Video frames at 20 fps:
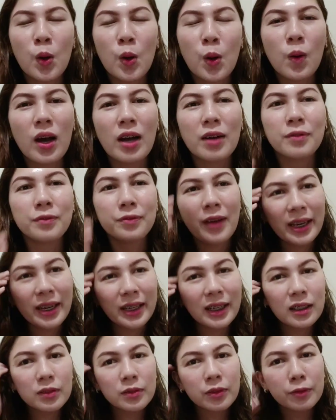So, ang
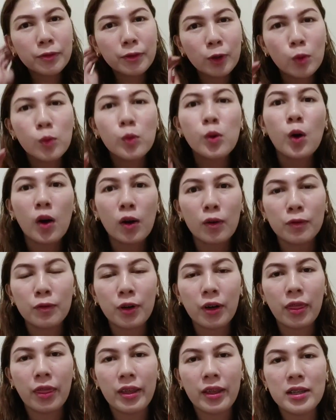final review ko
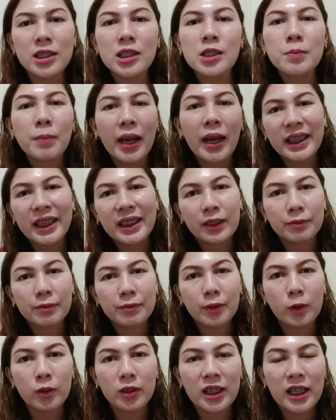for this
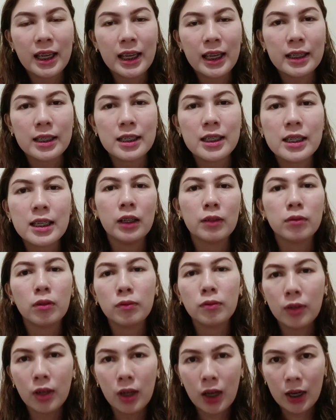microphone is,
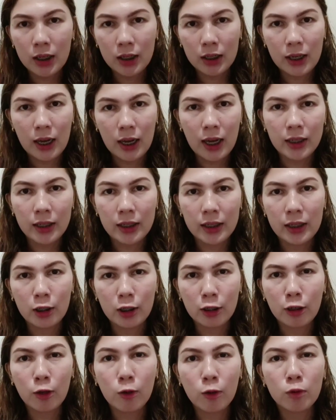nagva-vlog ka
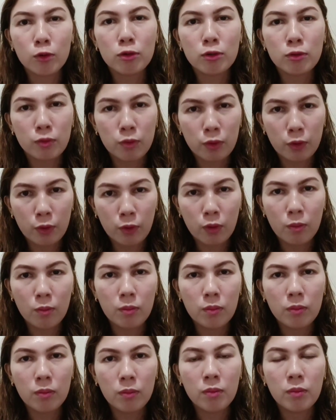in a closed room
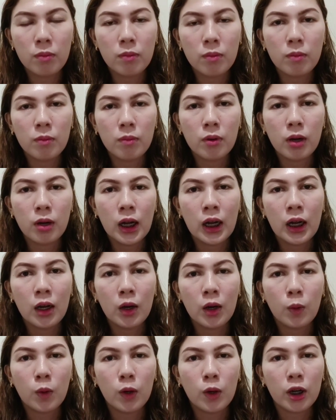
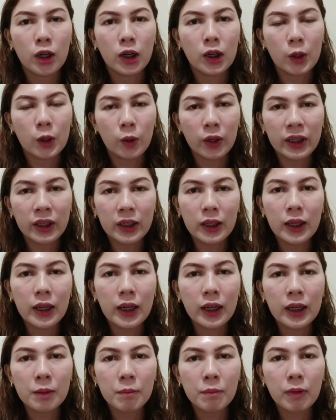or kung
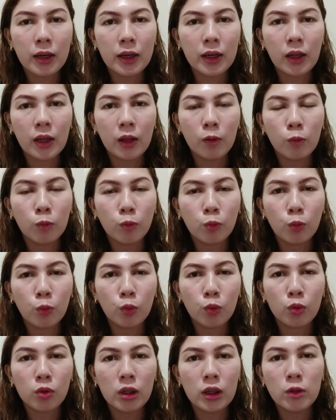hindi ka naman
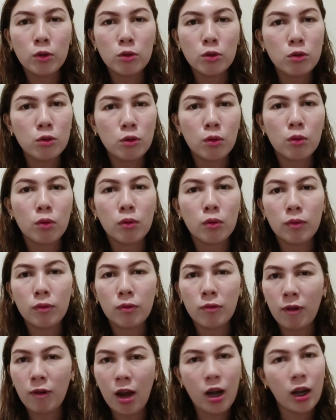
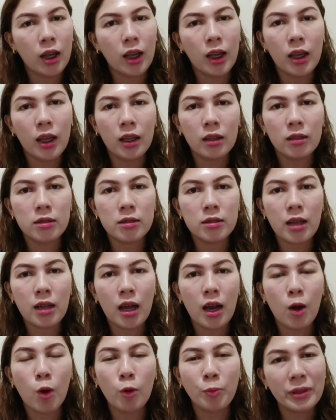into vlogging
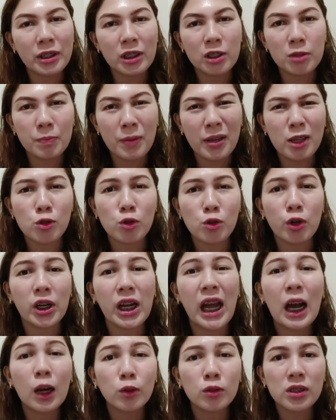sa open space
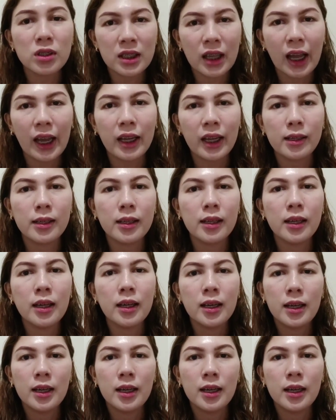or outside,